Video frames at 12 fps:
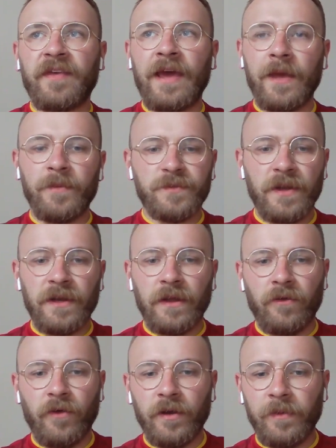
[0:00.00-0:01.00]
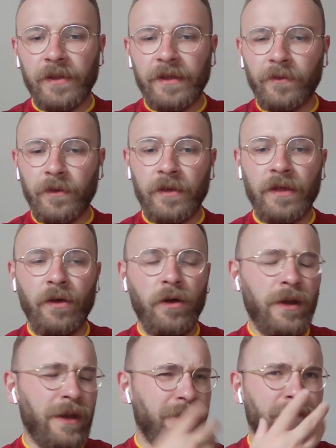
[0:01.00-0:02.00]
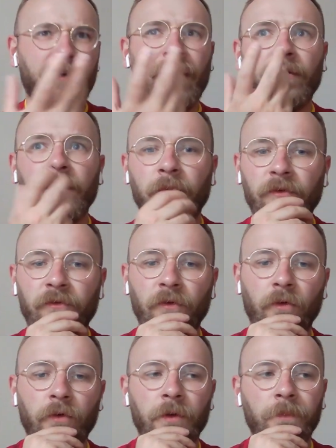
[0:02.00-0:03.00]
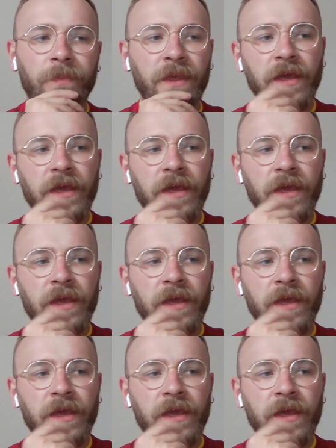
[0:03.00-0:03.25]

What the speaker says: game has been incredibly valuable for him.